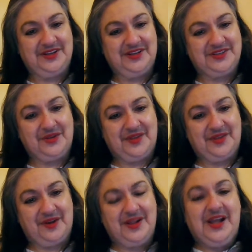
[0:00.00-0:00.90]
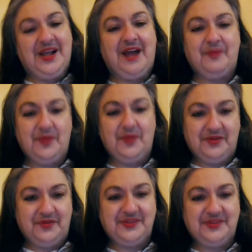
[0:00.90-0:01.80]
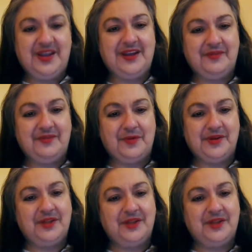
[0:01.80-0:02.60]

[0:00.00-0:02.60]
So there. Have a wonderful day, everyone.